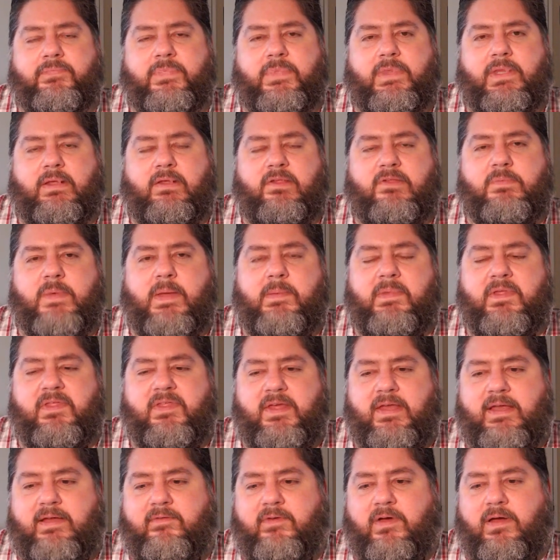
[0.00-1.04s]
This made me
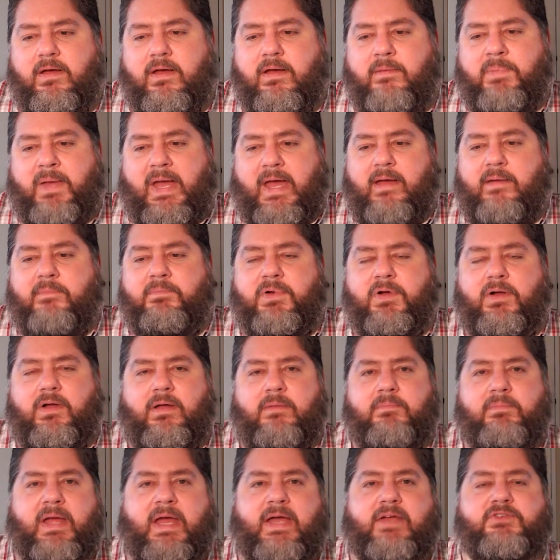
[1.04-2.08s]
think of a, a, pa- a book
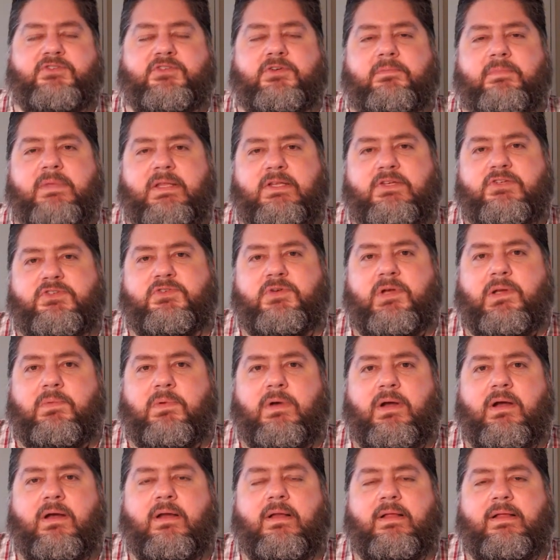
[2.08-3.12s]
on pastoral ministry
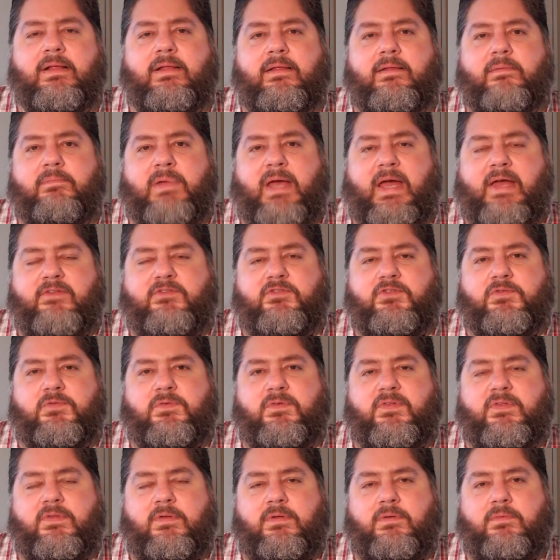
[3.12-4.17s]
where pastors
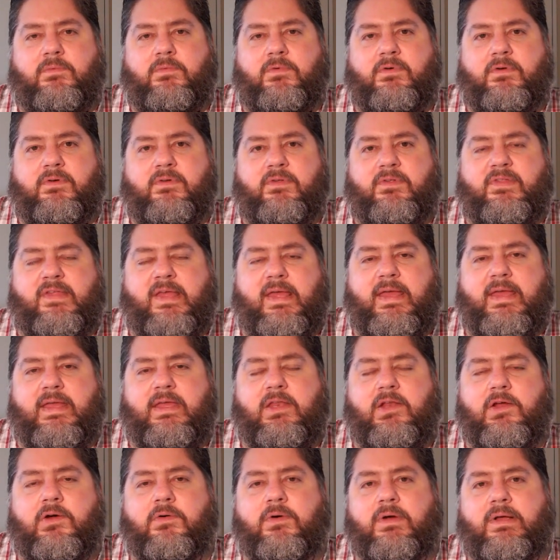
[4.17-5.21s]
were, were saying, you
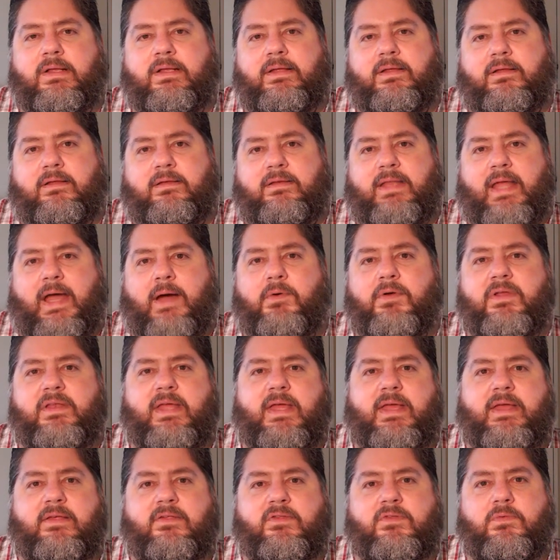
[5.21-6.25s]
know,
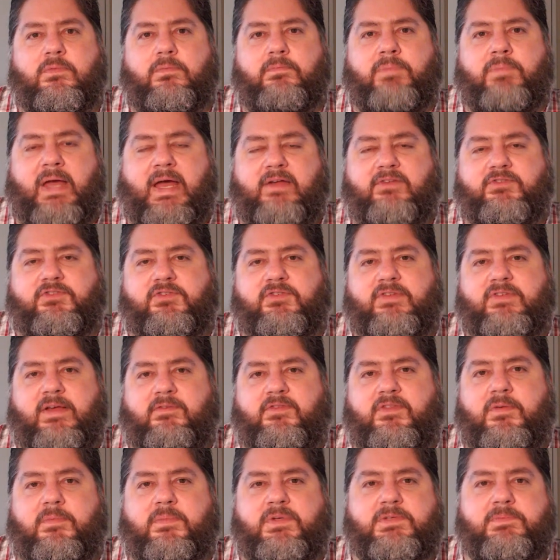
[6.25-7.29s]
nowadays pastors have
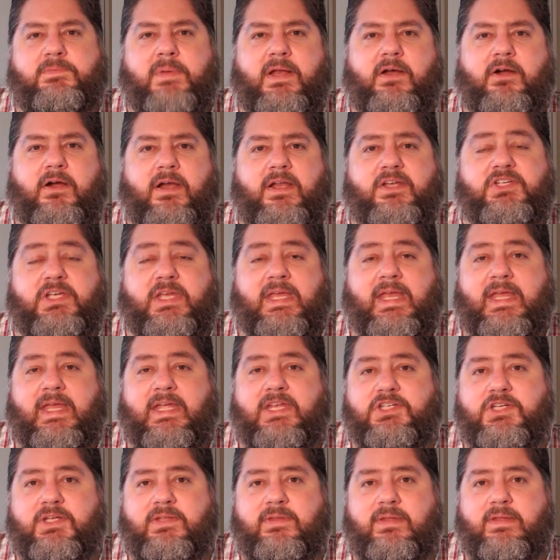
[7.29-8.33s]
so much better
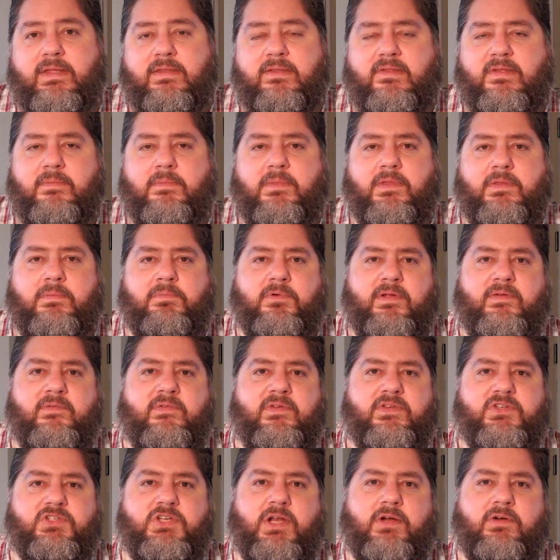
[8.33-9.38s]
education than some of the
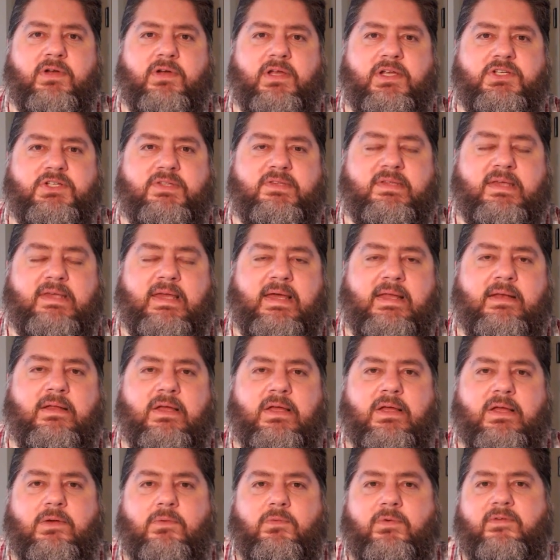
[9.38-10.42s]
previous generations had.
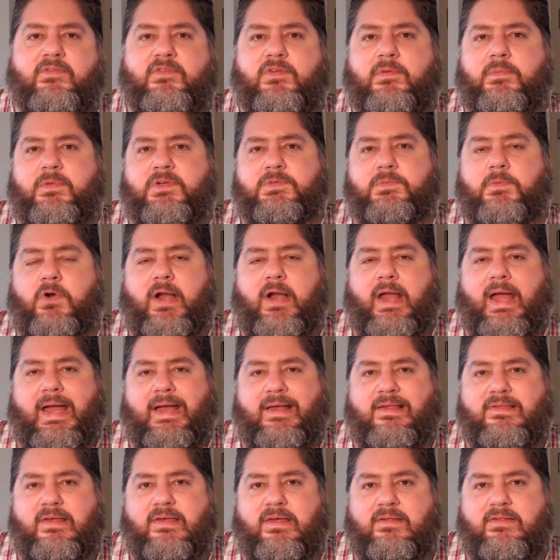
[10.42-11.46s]
We have so much more
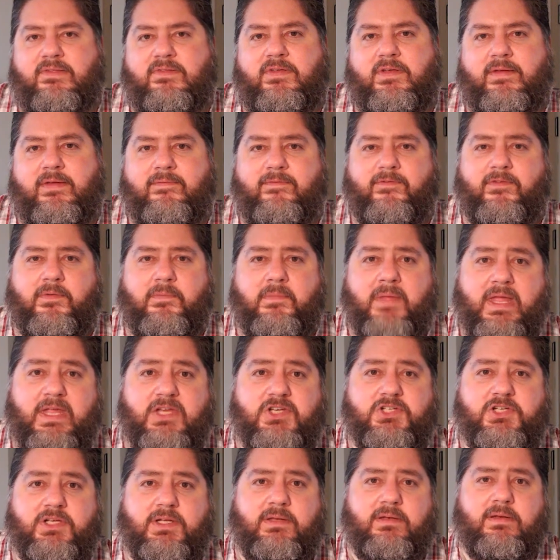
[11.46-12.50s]
access to
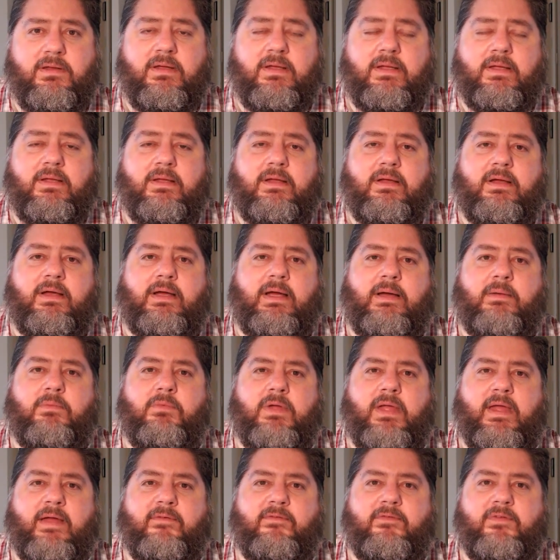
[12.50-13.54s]
information. Um,
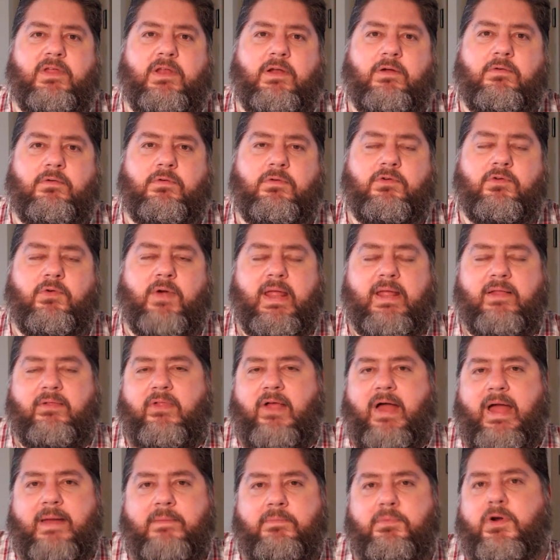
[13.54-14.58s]
we have, you know, great
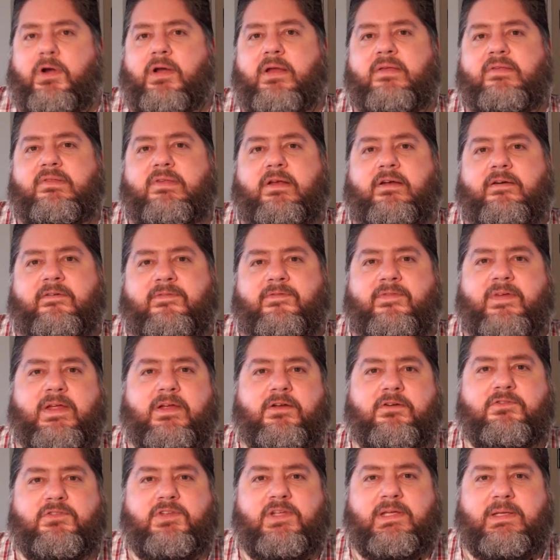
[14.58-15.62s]
libraries at our
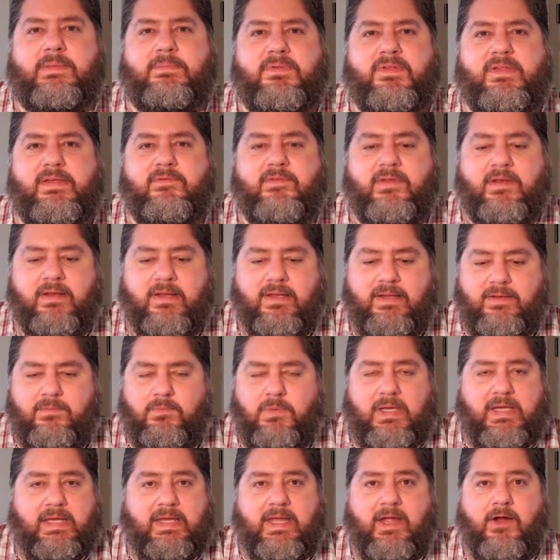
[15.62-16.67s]
fingertips. Even
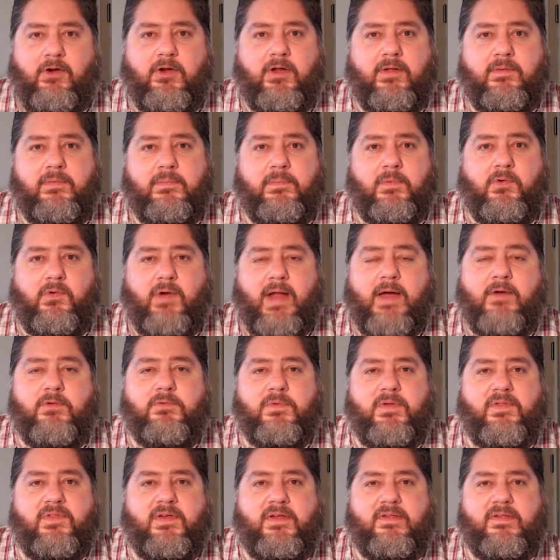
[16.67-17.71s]
we can carry them around
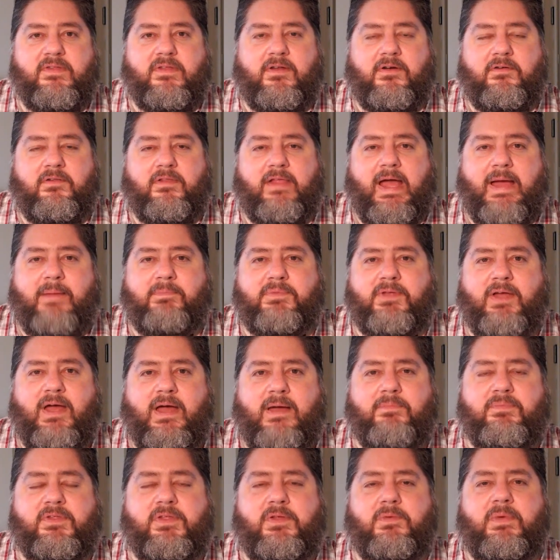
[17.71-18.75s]
with us in our
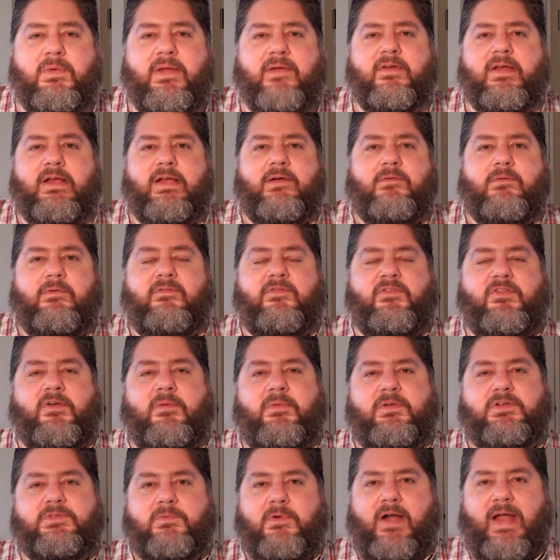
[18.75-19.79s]
laptops. You know, we have we have so
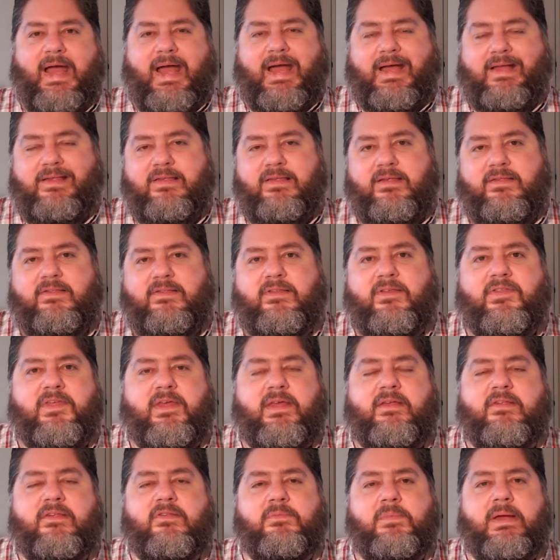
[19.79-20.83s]
much more access to
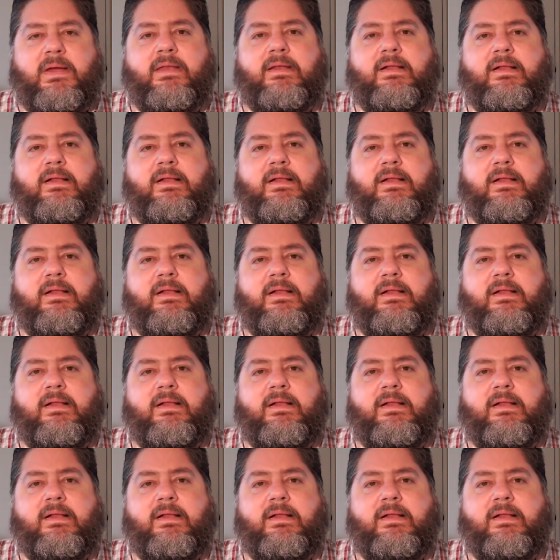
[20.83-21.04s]
things, but